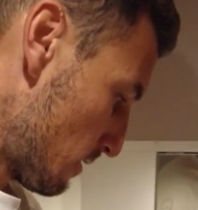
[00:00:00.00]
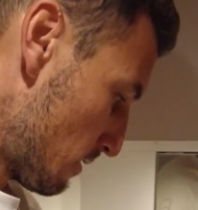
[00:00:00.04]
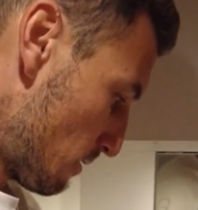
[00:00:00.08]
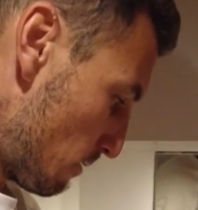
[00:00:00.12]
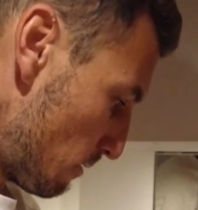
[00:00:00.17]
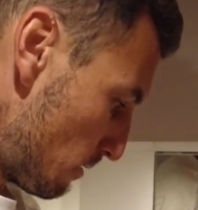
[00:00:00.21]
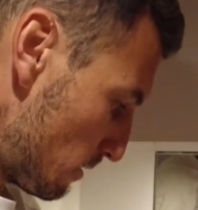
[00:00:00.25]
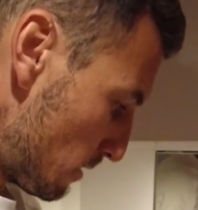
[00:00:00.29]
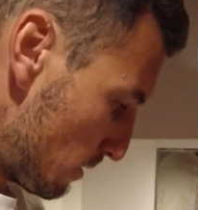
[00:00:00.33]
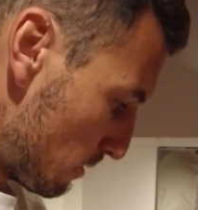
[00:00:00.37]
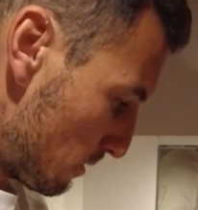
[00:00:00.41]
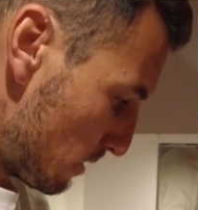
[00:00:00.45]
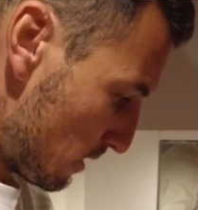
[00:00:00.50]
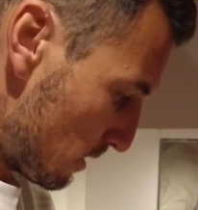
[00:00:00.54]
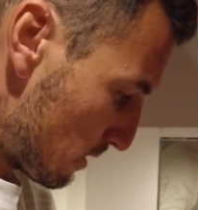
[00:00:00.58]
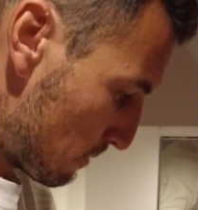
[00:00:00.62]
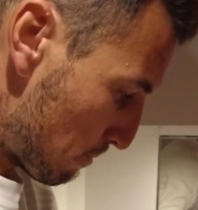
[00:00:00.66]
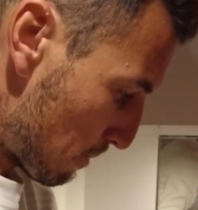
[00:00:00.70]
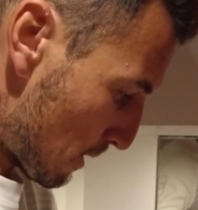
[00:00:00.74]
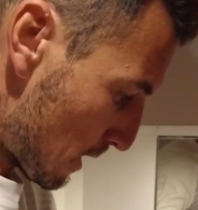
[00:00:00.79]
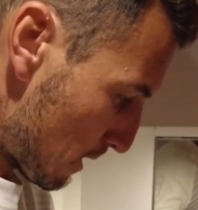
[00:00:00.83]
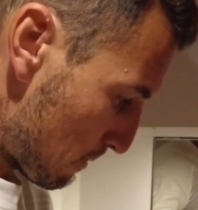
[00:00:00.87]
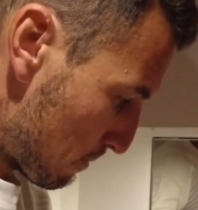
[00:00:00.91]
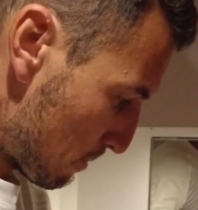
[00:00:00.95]
although this
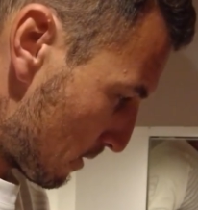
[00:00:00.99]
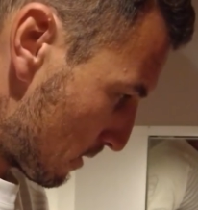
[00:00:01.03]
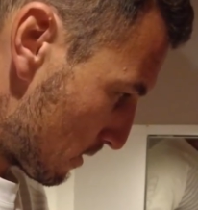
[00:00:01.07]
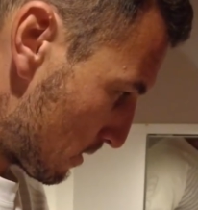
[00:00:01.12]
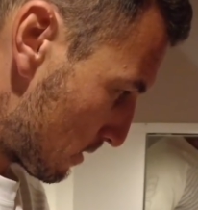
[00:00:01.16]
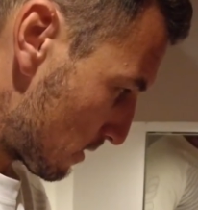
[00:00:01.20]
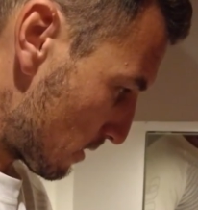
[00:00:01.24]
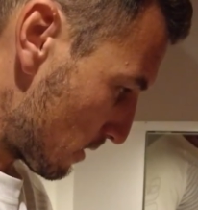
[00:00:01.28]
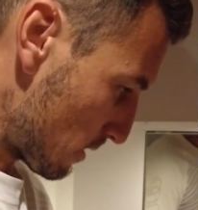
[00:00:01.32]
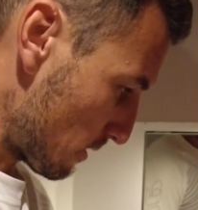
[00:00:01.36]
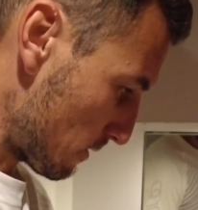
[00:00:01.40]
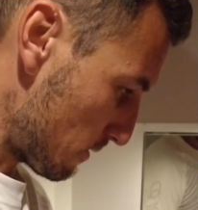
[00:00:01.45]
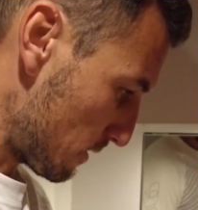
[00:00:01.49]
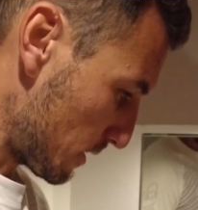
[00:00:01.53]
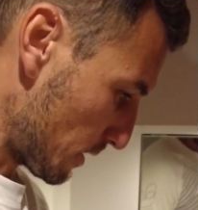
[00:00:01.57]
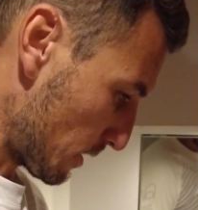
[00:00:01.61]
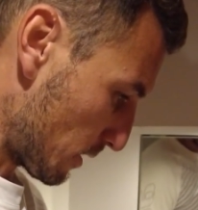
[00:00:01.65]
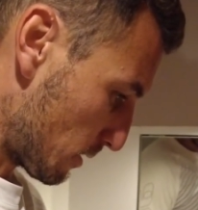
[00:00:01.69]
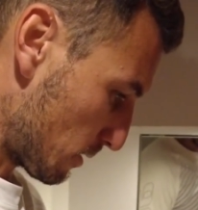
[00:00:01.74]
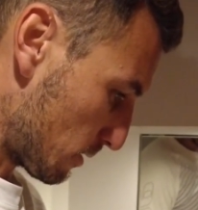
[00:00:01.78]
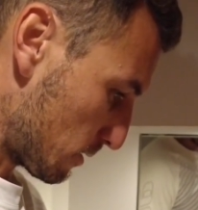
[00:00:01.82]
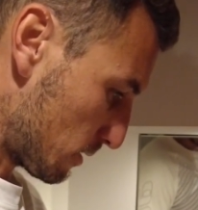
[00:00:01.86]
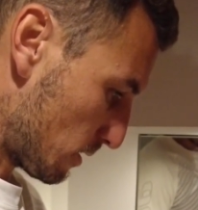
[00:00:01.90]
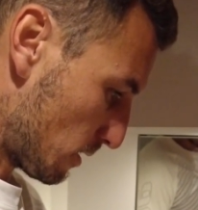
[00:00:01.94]
pipe is very
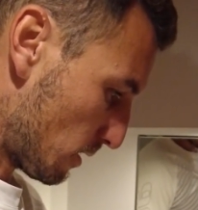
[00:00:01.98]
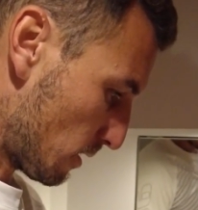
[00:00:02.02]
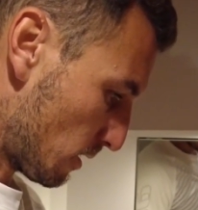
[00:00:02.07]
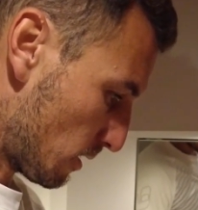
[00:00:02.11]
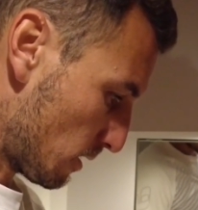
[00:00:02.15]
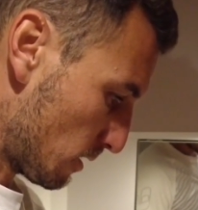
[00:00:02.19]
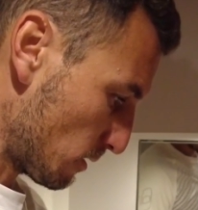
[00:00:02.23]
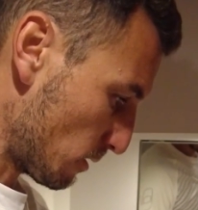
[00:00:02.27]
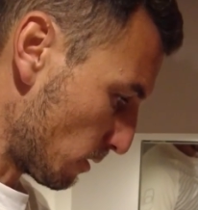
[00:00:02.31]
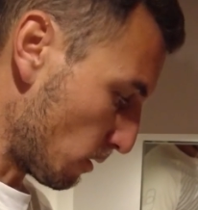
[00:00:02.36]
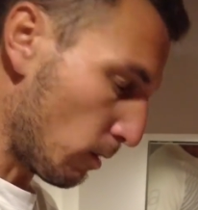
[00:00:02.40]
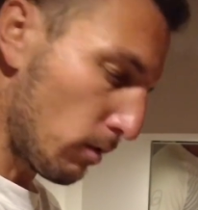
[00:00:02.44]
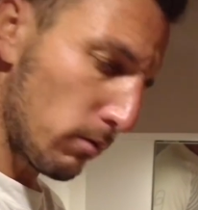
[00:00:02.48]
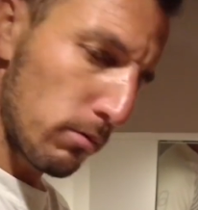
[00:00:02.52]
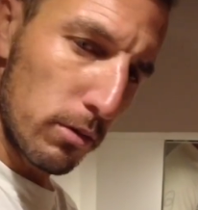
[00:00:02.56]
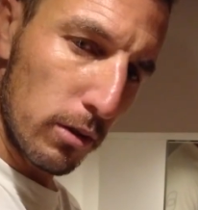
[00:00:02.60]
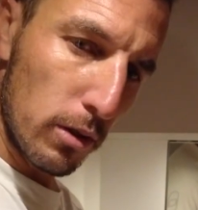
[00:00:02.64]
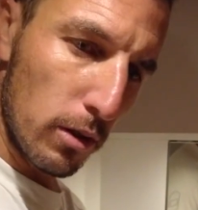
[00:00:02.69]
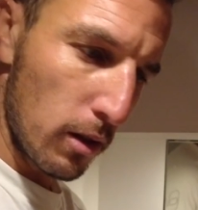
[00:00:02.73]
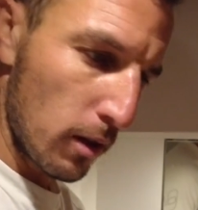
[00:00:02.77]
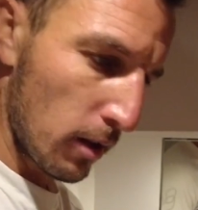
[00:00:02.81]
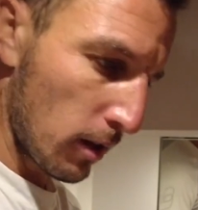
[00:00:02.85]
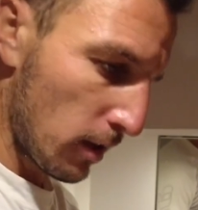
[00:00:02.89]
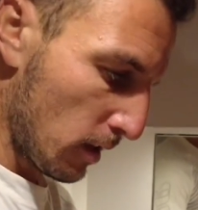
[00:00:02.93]
good. So
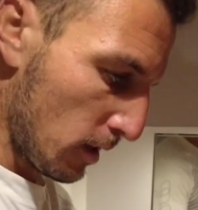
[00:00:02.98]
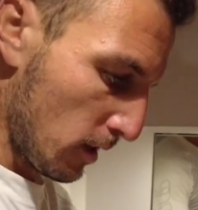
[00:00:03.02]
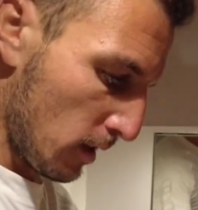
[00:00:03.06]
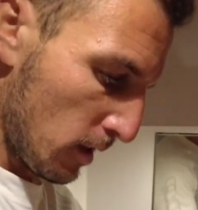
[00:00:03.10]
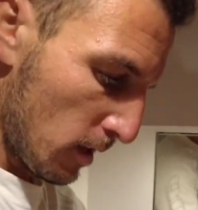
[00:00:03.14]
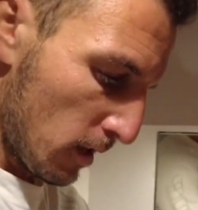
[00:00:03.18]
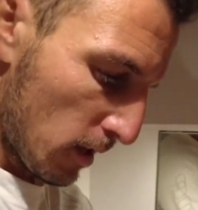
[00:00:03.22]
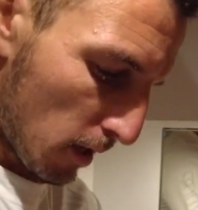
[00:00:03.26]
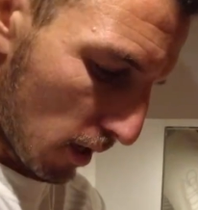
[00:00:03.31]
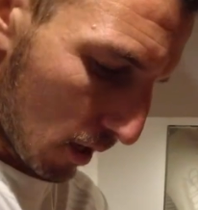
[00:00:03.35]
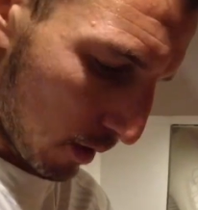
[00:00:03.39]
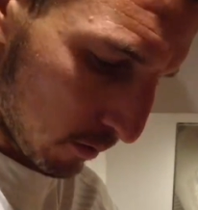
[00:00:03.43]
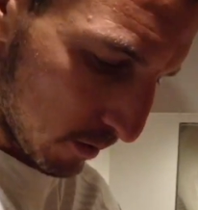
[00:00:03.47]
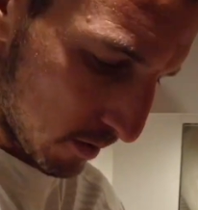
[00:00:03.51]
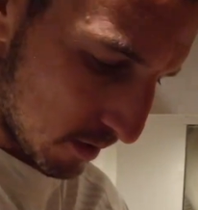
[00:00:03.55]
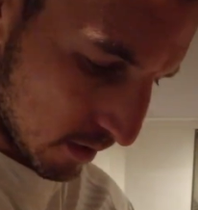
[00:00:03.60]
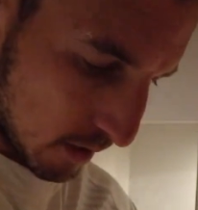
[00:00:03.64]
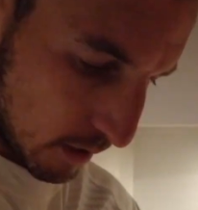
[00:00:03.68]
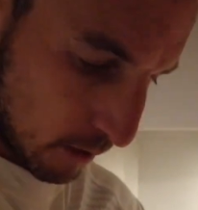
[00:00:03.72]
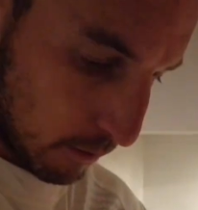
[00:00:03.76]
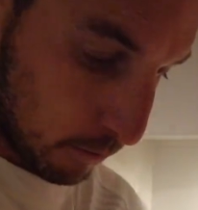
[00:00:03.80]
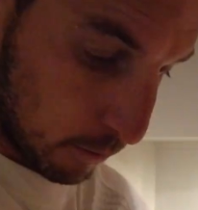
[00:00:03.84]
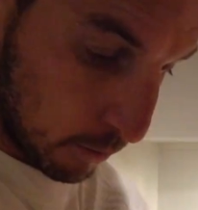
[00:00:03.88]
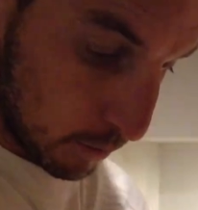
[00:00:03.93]
overall, I would
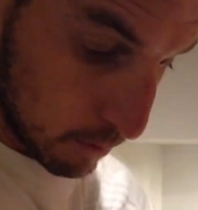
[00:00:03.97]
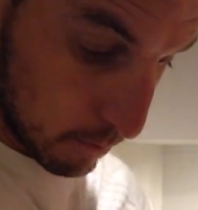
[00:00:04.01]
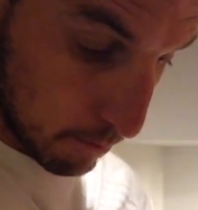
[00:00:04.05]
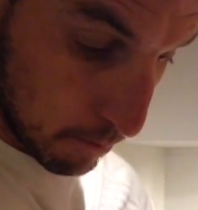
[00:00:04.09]
say for the